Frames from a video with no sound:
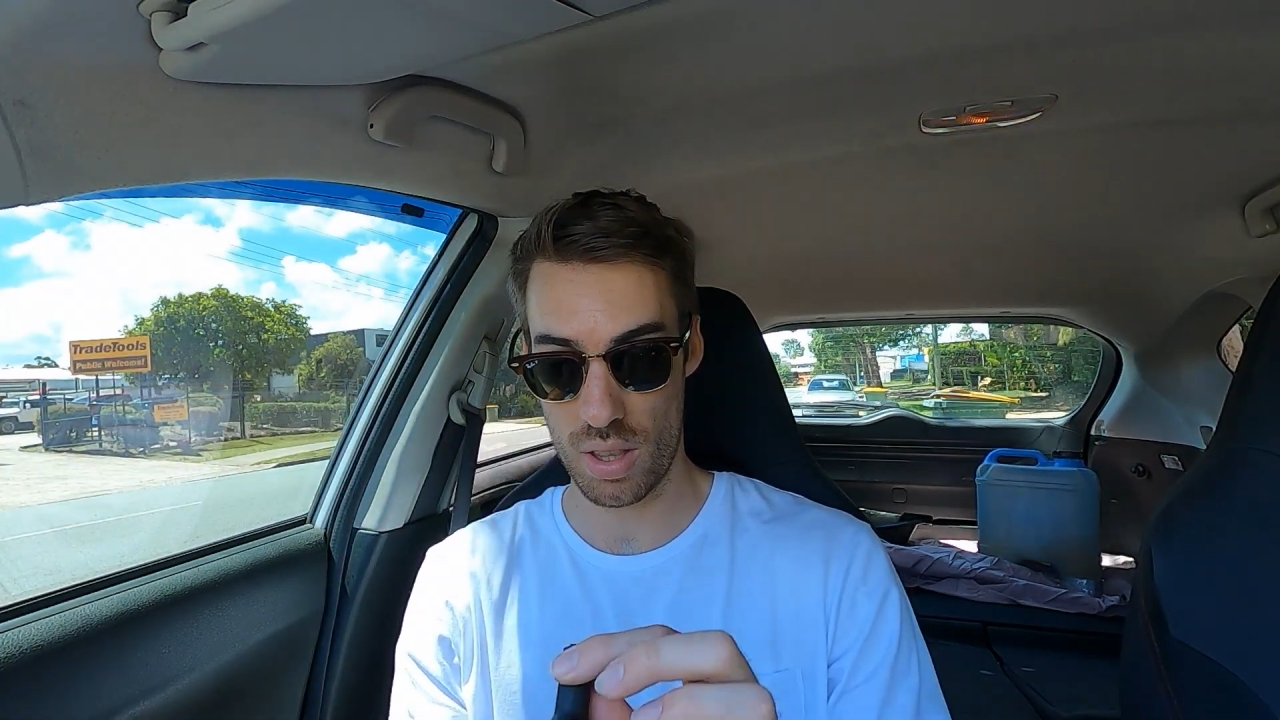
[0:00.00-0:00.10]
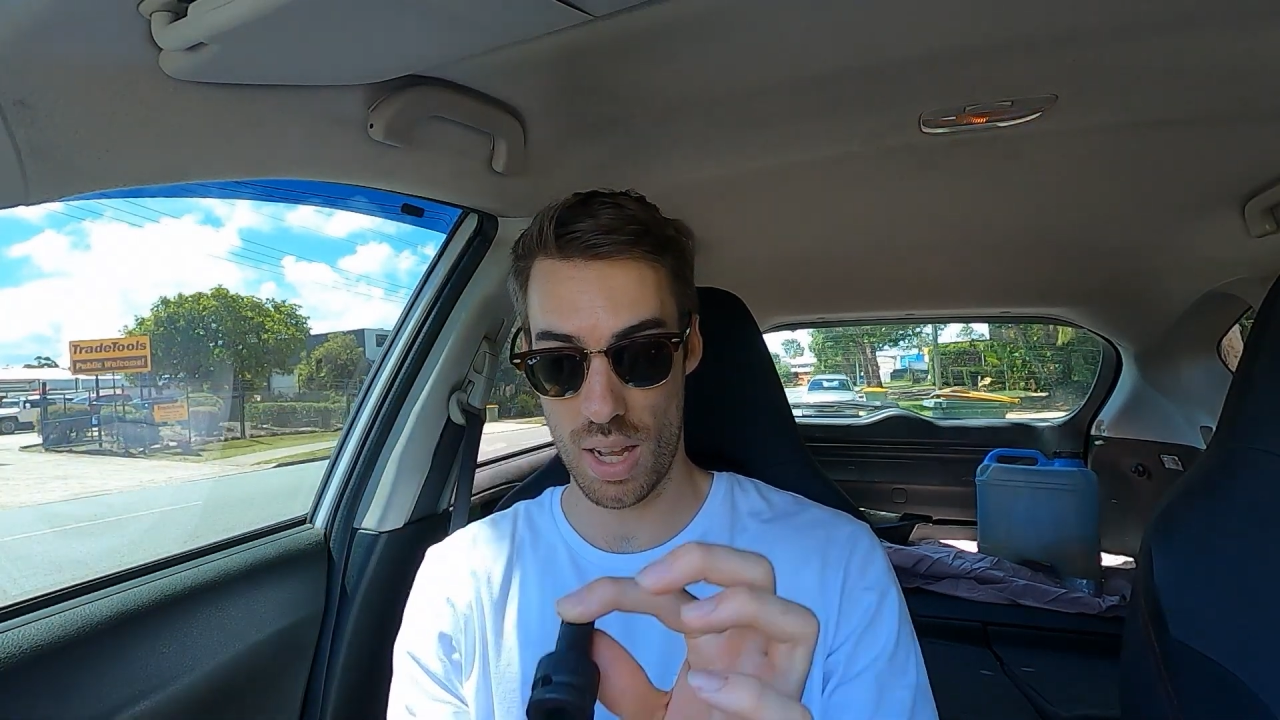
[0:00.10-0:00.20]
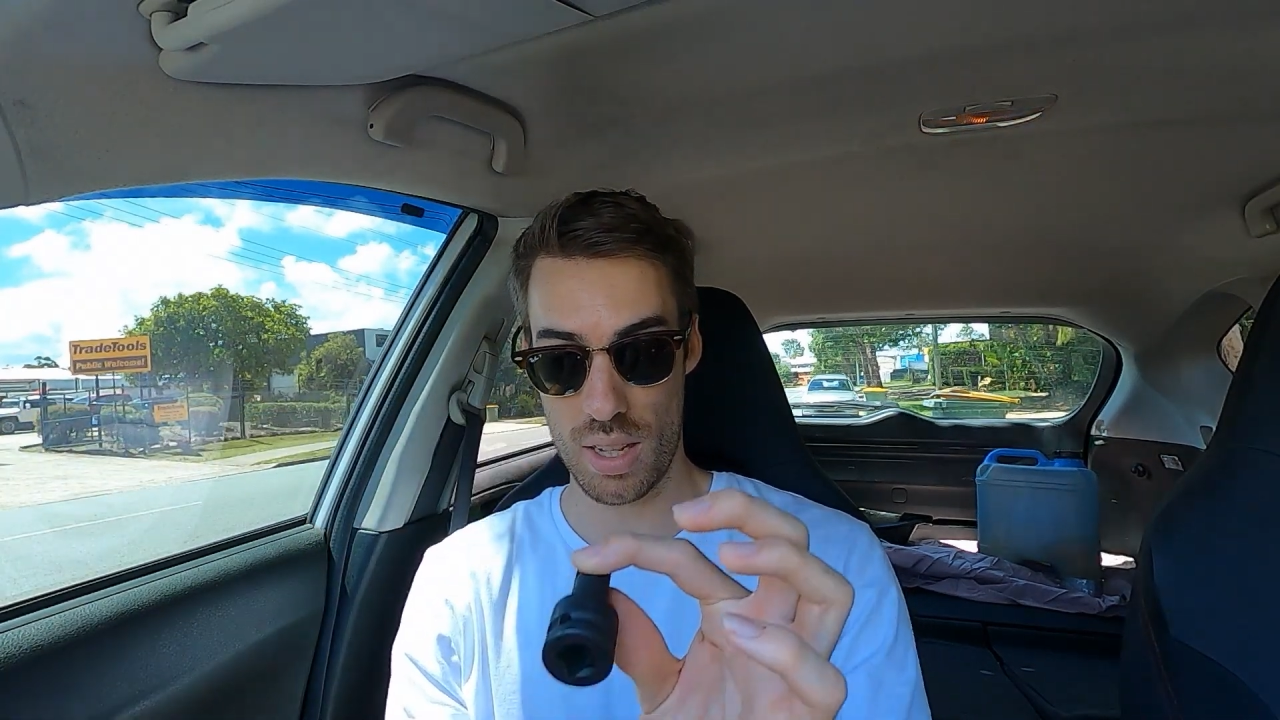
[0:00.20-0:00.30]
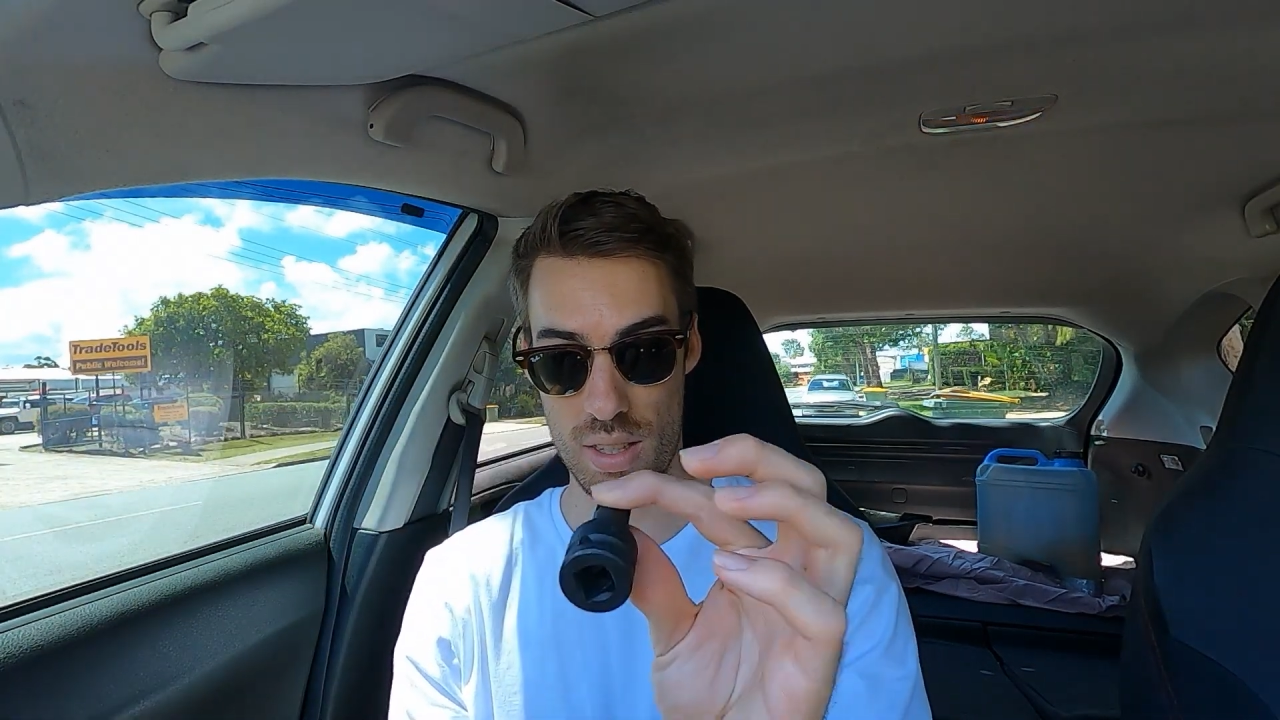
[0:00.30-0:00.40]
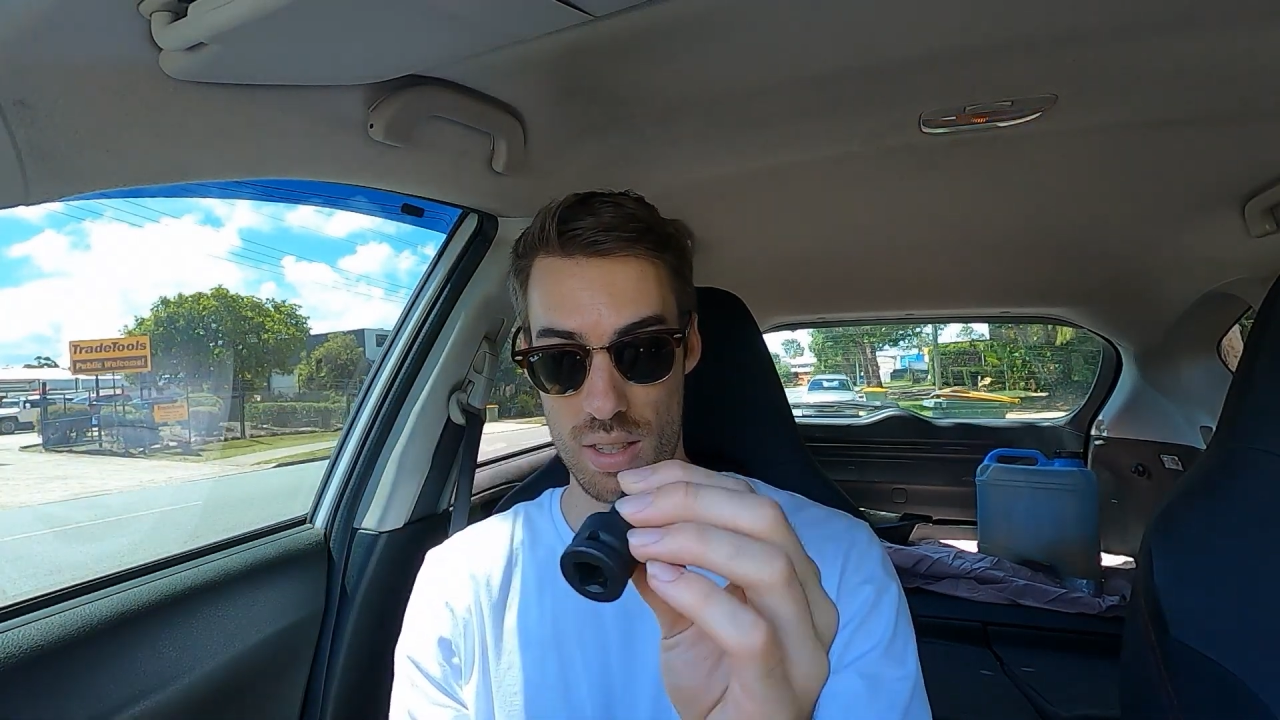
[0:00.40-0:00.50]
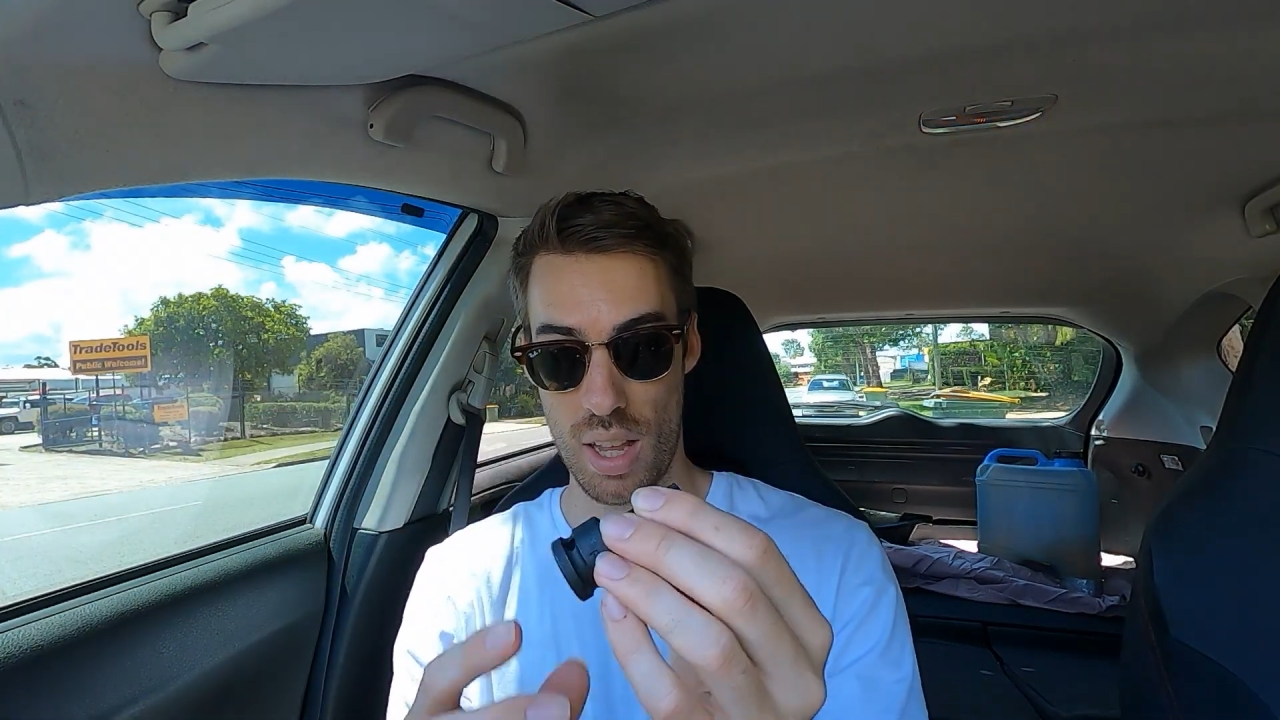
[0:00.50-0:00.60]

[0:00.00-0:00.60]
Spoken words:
that that's